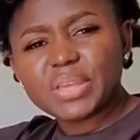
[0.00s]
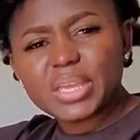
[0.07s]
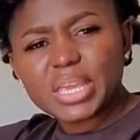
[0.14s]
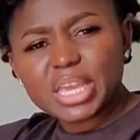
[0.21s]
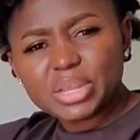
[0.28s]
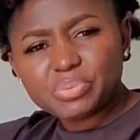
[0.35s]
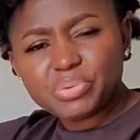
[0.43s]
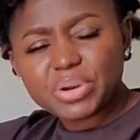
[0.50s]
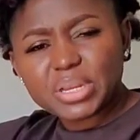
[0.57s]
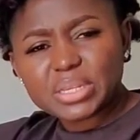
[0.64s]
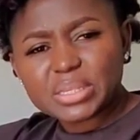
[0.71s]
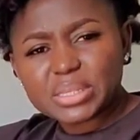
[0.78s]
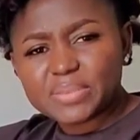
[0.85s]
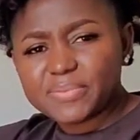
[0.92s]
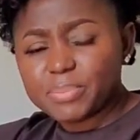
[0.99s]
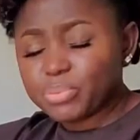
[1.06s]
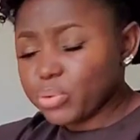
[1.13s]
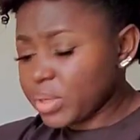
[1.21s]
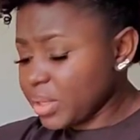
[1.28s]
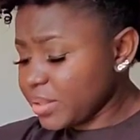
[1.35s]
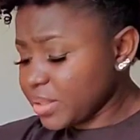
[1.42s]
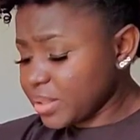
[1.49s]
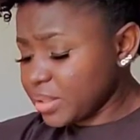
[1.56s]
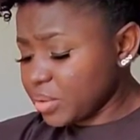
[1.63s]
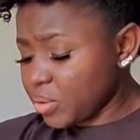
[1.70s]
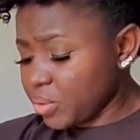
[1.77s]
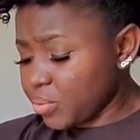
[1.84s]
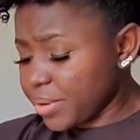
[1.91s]
heat press, if I'm pronouncing
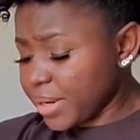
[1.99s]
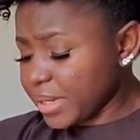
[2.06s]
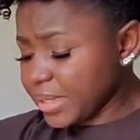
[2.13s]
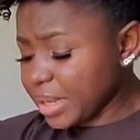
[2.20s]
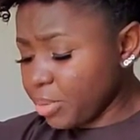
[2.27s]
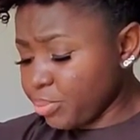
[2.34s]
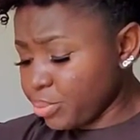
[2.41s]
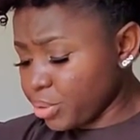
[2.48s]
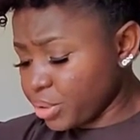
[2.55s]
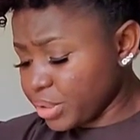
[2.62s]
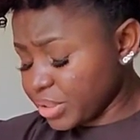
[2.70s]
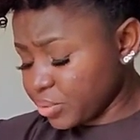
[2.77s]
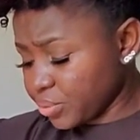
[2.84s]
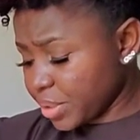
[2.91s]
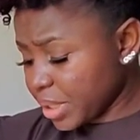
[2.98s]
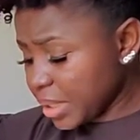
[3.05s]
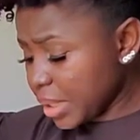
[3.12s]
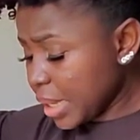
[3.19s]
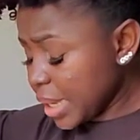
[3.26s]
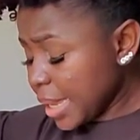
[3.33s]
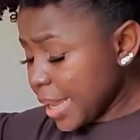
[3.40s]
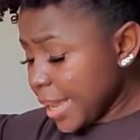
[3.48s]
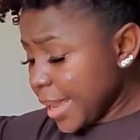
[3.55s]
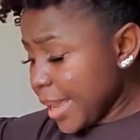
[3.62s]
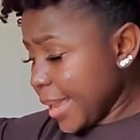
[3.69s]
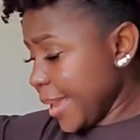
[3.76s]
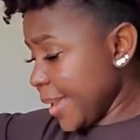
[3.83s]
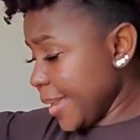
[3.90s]
it correctly. I'll put it on the screen.
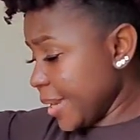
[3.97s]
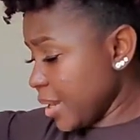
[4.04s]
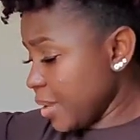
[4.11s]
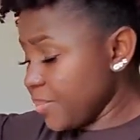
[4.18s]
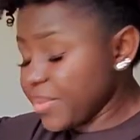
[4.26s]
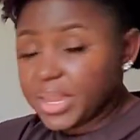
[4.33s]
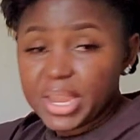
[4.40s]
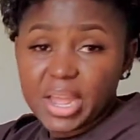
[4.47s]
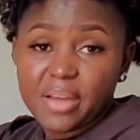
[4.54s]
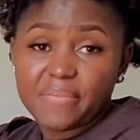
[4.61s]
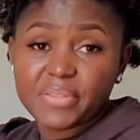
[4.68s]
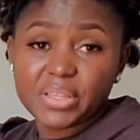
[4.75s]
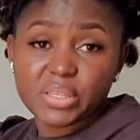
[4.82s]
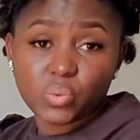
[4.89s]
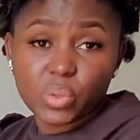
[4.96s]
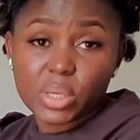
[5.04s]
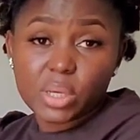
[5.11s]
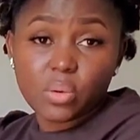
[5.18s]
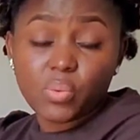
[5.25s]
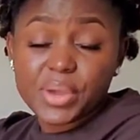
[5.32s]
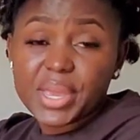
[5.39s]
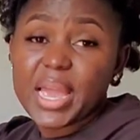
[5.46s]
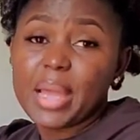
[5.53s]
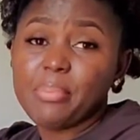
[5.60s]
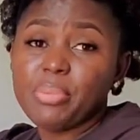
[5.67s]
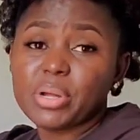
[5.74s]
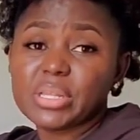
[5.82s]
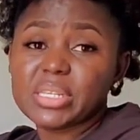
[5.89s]
And they have the swing away.
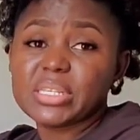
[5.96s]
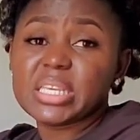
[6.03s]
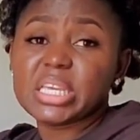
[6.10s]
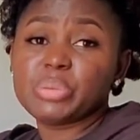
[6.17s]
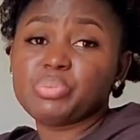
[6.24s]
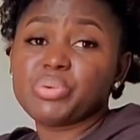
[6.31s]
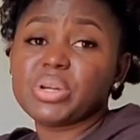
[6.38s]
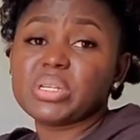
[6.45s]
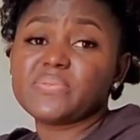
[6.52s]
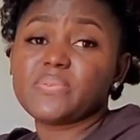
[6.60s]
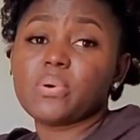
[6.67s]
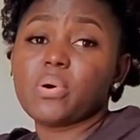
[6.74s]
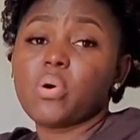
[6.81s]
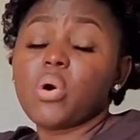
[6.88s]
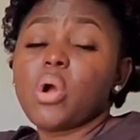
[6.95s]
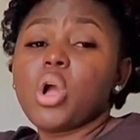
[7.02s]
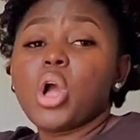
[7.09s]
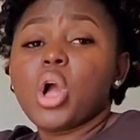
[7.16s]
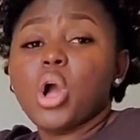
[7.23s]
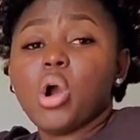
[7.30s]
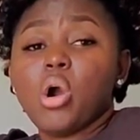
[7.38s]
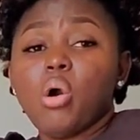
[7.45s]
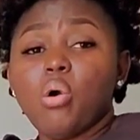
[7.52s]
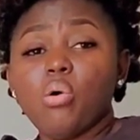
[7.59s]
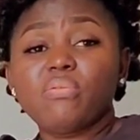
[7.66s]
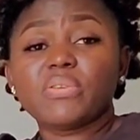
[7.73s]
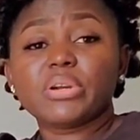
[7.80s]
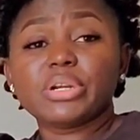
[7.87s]
I bought this heat press for
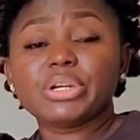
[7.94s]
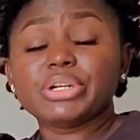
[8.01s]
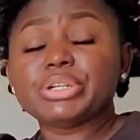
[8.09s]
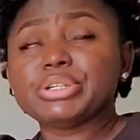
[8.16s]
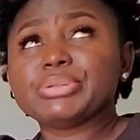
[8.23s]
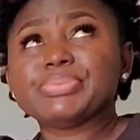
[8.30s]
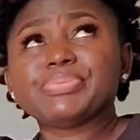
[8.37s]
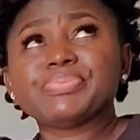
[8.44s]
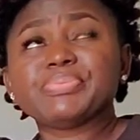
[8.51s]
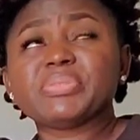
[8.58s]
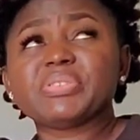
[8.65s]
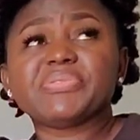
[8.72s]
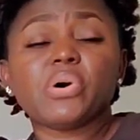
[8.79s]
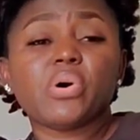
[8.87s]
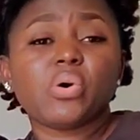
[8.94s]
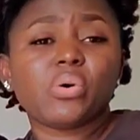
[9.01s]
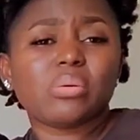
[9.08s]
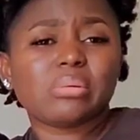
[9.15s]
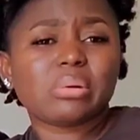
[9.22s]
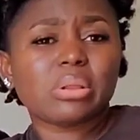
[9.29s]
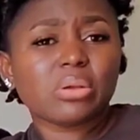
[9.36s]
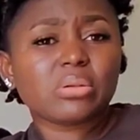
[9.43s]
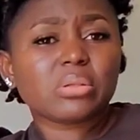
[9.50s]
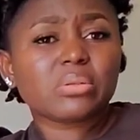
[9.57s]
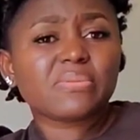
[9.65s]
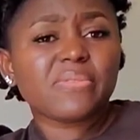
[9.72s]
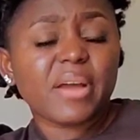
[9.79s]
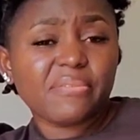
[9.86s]
close to
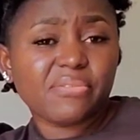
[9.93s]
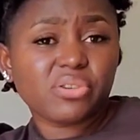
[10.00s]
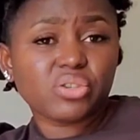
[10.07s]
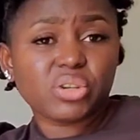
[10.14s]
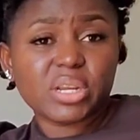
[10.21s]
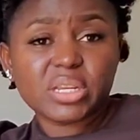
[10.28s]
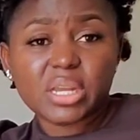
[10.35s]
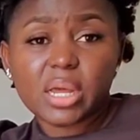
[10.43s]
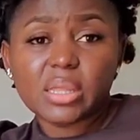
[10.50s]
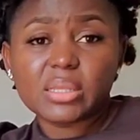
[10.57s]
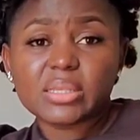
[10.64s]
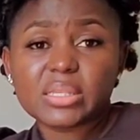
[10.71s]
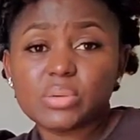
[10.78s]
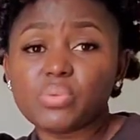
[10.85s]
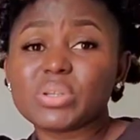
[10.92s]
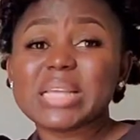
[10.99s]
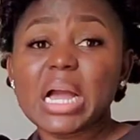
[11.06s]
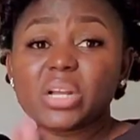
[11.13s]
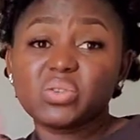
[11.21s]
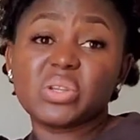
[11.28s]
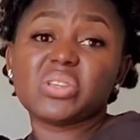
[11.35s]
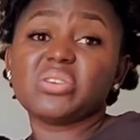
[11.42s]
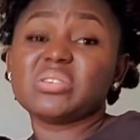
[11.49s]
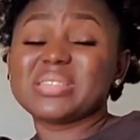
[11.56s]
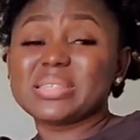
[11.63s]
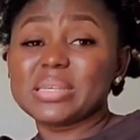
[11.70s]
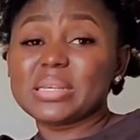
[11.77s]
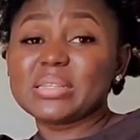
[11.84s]
$500. It was actually
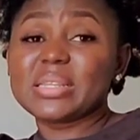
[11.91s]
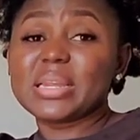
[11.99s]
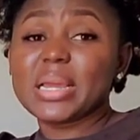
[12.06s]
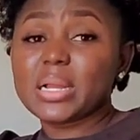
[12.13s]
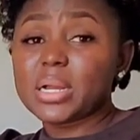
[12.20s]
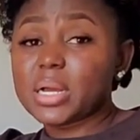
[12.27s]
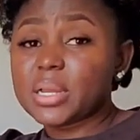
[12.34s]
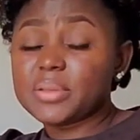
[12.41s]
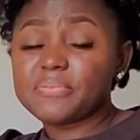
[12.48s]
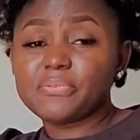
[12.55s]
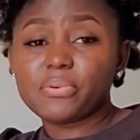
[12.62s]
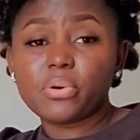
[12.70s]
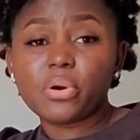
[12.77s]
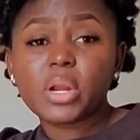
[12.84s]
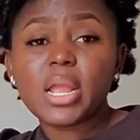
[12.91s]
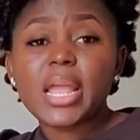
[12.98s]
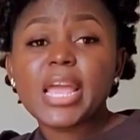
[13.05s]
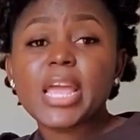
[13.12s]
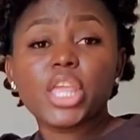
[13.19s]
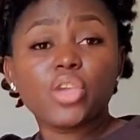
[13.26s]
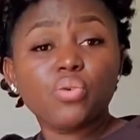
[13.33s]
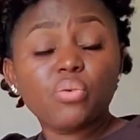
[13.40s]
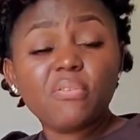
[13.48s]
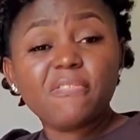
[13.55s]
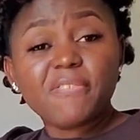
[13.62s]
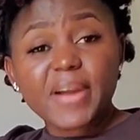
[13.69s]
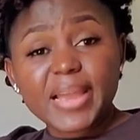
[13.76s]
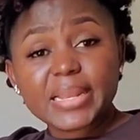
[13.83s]
on sale that I got it for. You
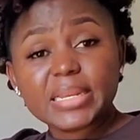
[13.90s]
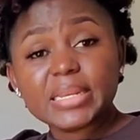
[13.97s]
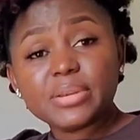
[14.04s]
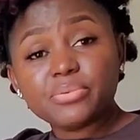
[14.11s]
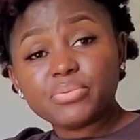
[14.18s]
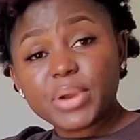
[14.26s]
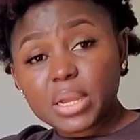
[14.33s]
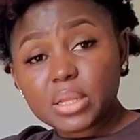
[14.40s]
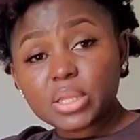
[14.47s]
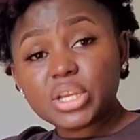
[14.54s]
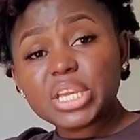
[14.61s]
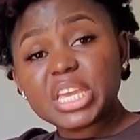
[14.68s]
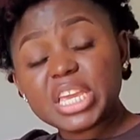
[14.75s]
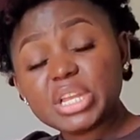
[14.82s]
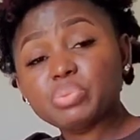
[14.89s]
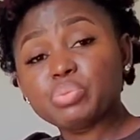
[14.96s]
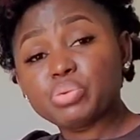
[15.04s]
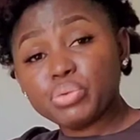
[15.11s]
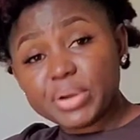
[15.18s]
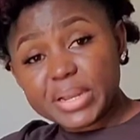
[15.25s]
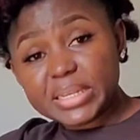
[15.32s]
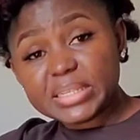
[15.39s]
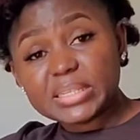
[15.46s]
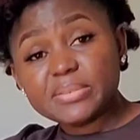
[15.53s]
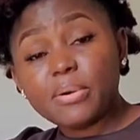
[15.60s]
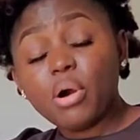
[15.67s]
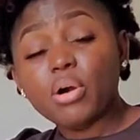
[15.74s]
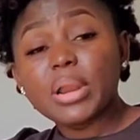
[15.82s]
will find regular heat
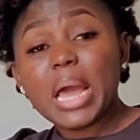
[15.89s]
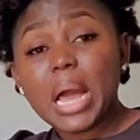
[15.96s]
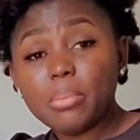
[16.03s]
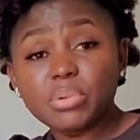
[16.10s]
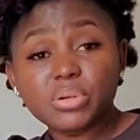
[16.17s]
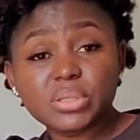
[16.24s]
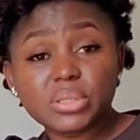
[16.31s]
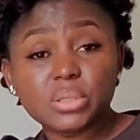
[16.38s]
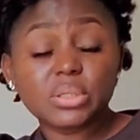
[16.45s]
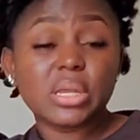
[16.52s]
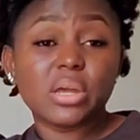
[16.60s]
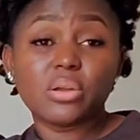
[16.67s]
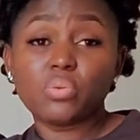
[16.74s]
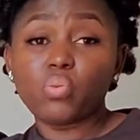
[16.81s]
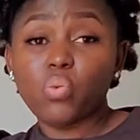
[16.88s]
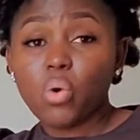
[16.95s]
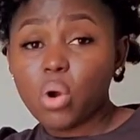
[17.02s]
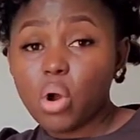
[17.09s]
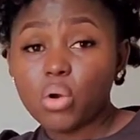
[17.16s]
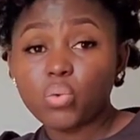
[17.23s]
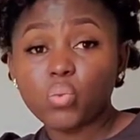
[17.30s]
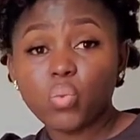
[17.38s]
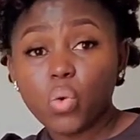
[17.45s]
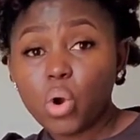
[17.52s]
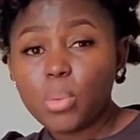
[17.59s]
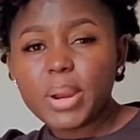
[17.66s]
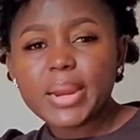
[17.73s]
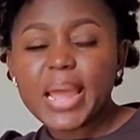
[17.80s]
press on Amazon and on
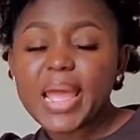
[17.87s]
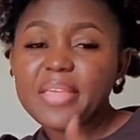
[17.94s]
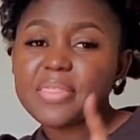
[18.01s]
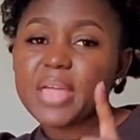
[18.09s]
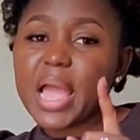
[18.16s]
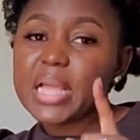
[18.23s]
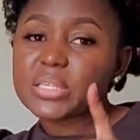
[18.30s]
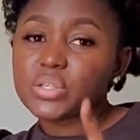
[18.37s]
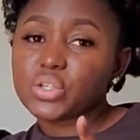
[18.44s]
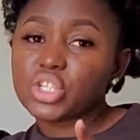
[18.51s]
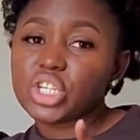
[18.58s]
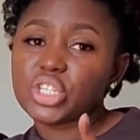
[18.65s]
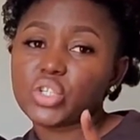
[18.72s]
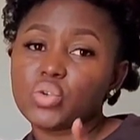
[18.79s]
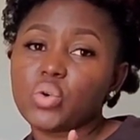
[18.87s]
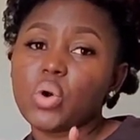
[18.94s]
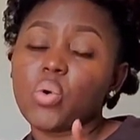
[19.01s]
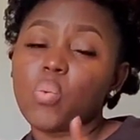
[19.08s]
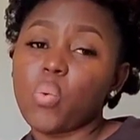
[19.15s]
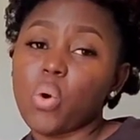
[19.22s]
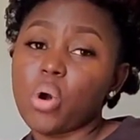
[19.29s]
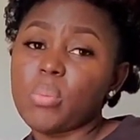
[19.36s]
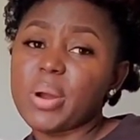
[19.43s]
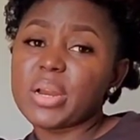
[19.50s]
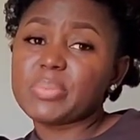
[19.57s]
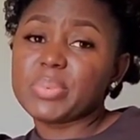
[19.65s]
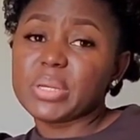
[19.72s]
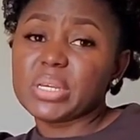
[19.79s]
Walmart. I suggest you go on
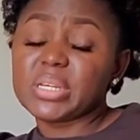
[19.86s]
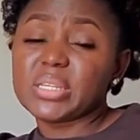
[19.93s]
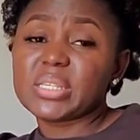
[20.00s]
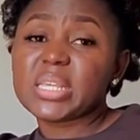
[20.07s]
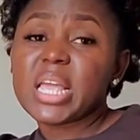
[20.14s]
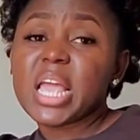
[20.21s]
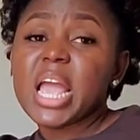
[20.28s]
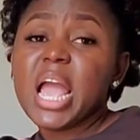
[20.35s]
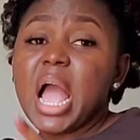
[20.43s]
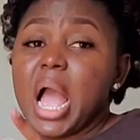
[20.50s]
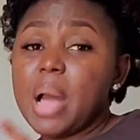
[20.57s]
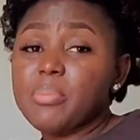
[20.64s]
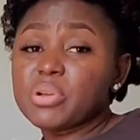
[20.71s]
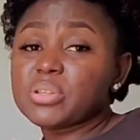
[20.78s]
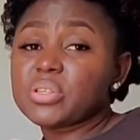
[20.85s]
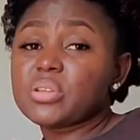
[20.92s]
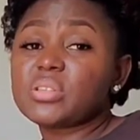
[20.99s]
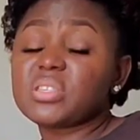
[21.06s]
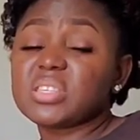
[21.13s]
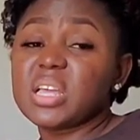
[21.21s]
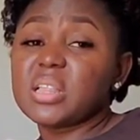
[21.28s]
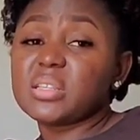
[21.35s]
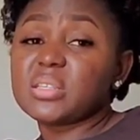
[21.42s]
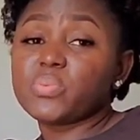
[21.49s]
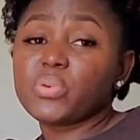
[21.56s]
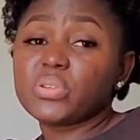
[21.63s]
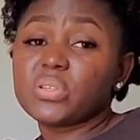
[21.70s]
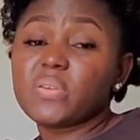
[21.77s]
Walmart, because Amazon
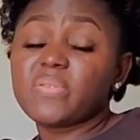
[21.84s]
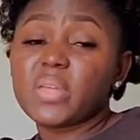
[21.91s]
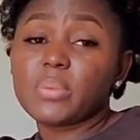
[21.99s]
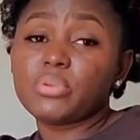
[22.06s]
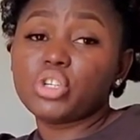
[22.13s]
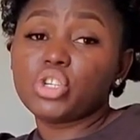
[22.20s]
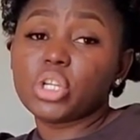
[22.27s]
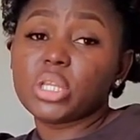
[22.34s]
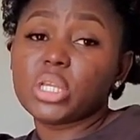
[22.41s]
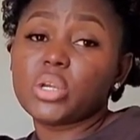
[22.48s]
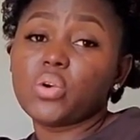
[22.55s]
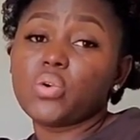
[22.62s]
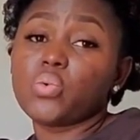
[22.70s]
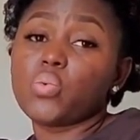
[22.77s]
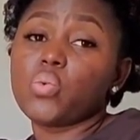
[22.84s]
sellers, most of them usually